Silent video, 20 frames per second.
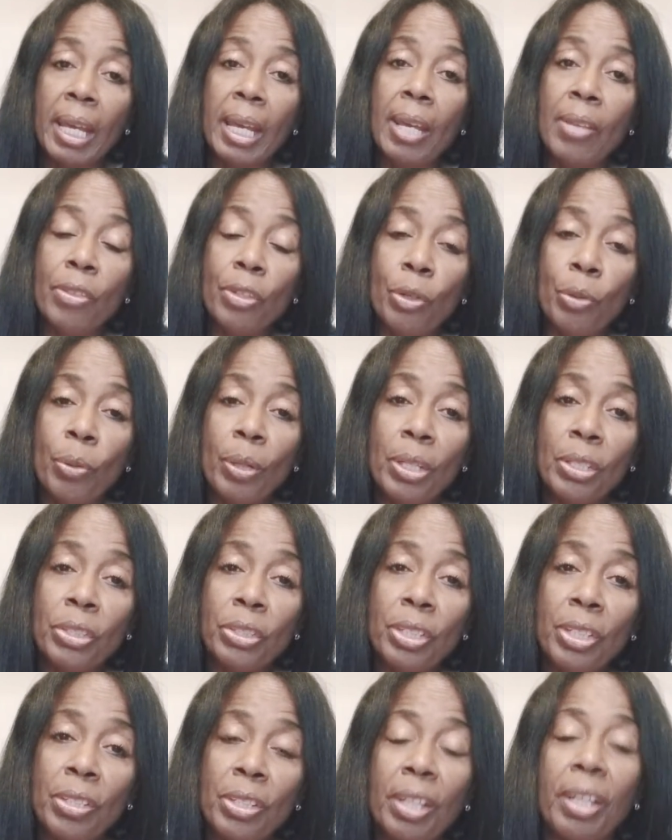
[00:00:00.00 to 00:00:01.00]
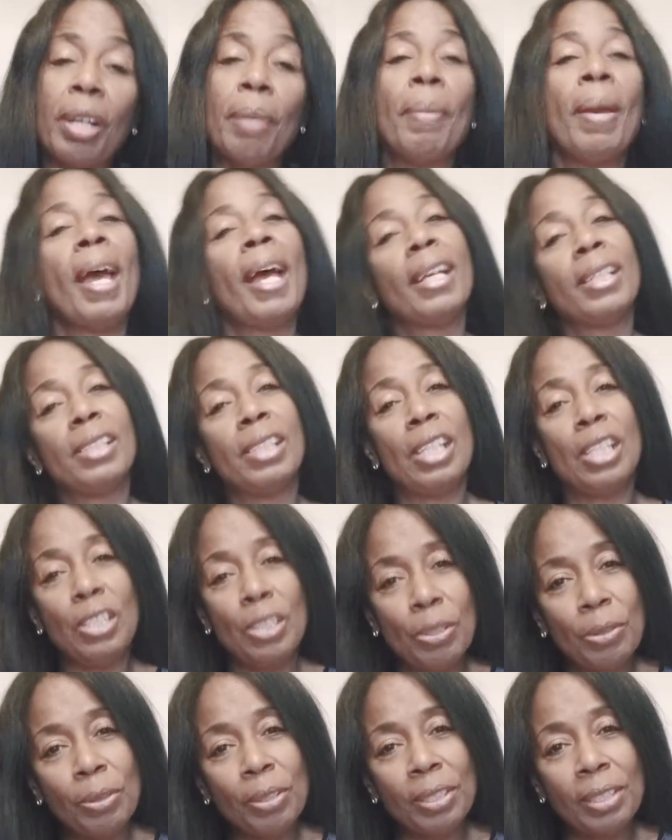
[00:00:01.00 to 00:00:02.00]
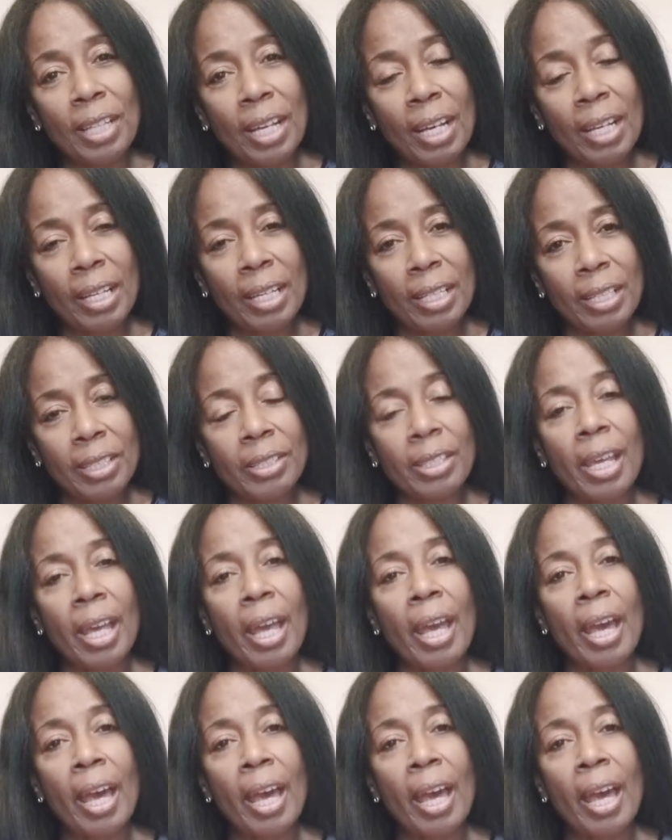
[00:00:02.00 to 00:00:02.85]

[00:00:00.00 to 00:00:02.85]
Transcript: And the question that I'm asking you today is